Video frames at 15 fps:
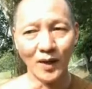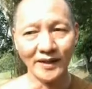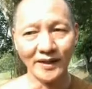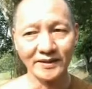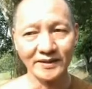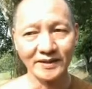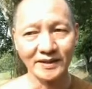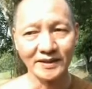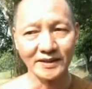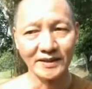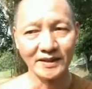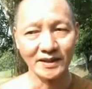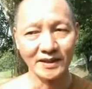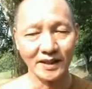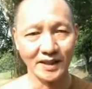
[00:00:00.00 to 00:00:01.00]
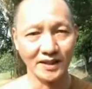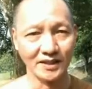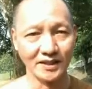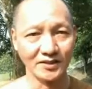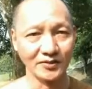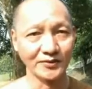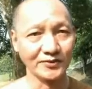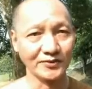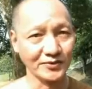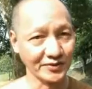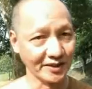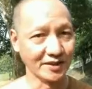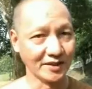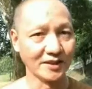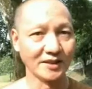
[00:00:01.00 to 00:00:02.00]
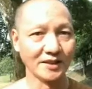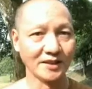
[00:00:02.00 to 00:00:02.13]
1 to 3,